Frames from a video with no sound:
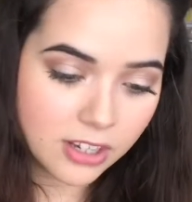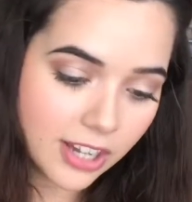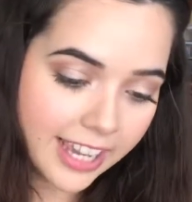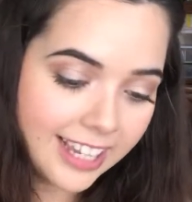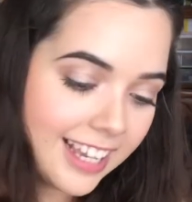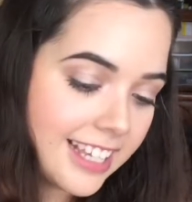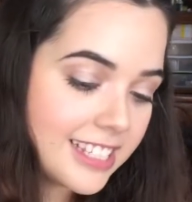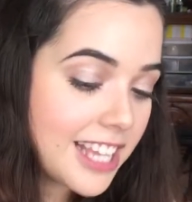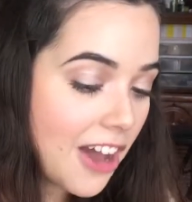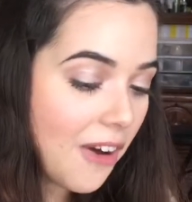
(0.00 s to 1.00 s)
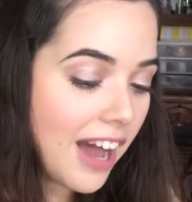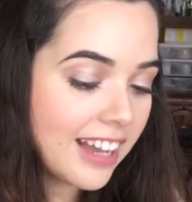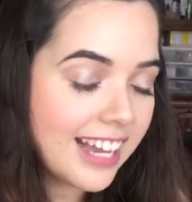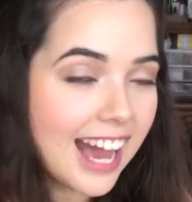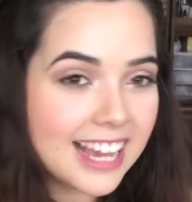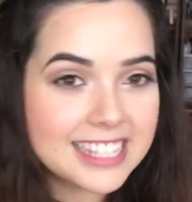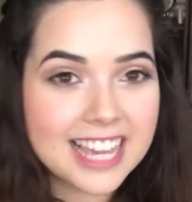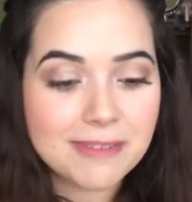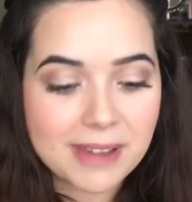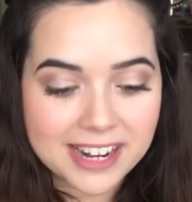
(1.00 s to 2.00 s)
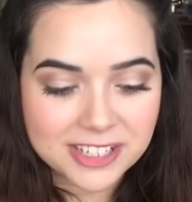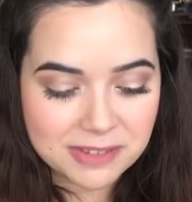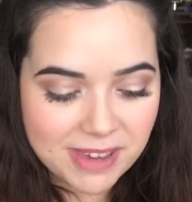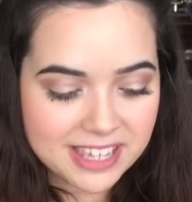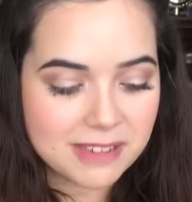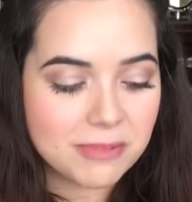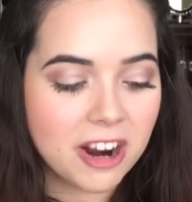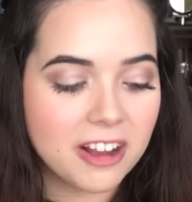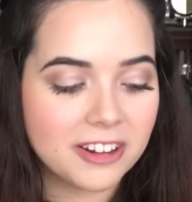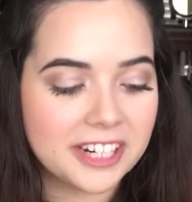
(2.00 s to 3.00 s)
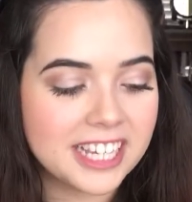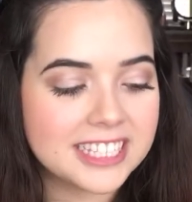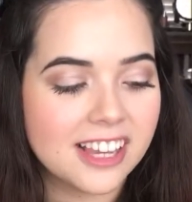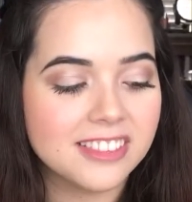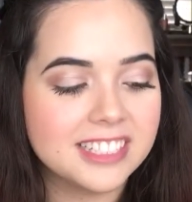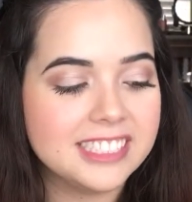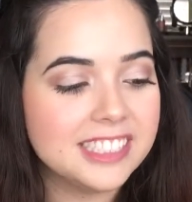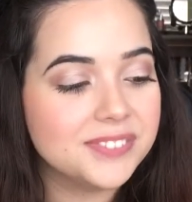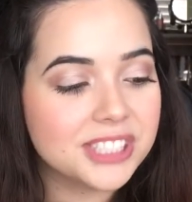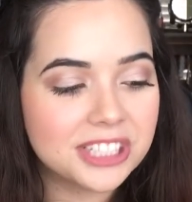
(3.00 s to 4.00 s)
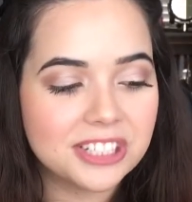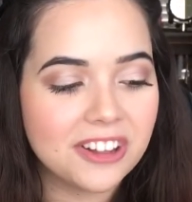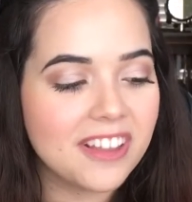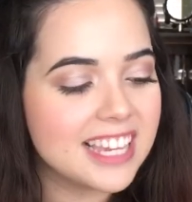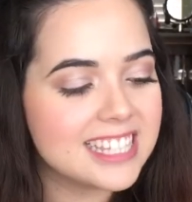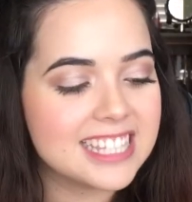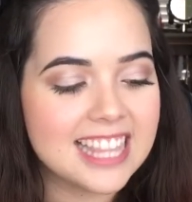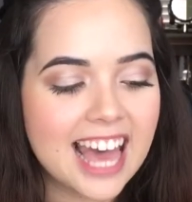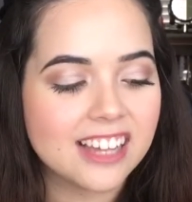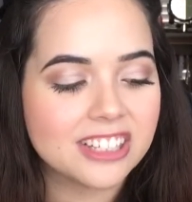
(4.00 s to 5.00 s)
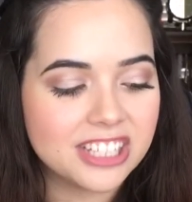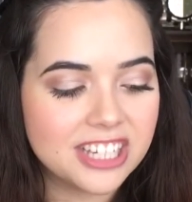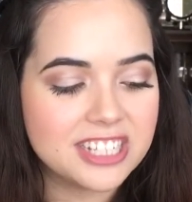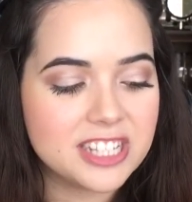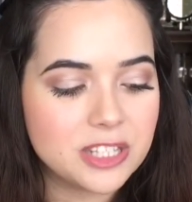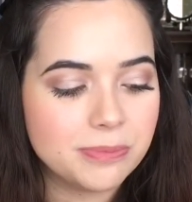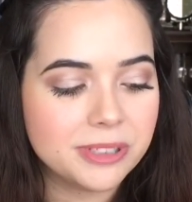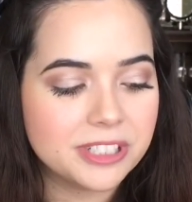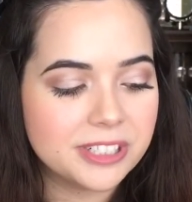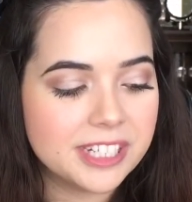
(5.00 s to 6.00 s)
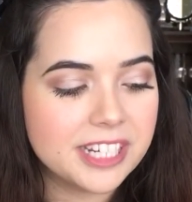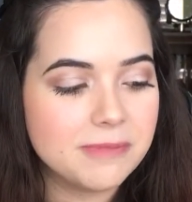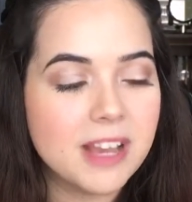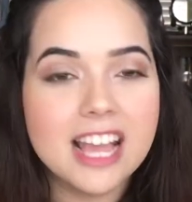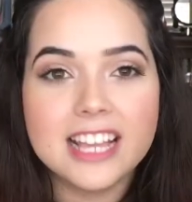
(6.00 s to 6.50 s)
Okay, so guys, I'm actually making progress on the Diva Curl It's That Good Super Cream.